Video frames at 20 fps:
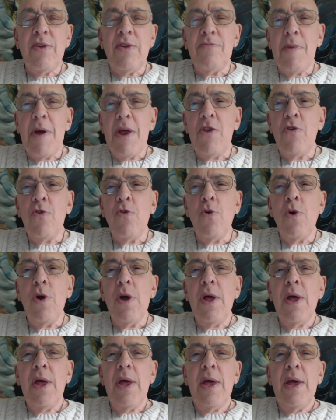has made
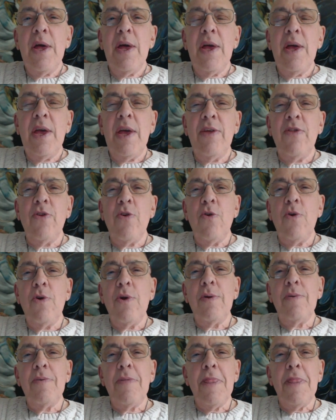you
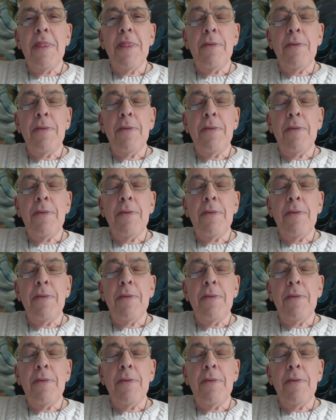either